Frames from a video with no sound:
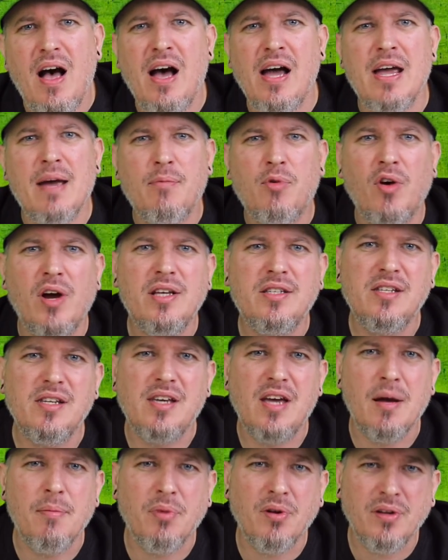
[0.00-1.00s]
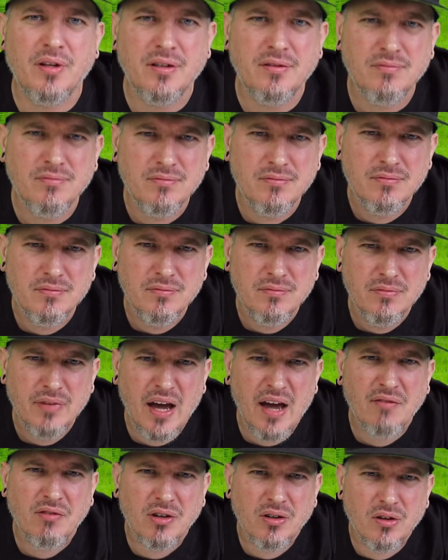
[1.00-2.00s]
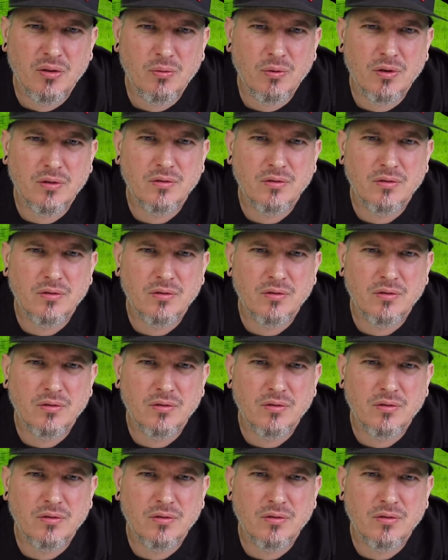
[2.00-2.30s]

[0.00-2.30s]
I am Krazy Kimberlin. Have a good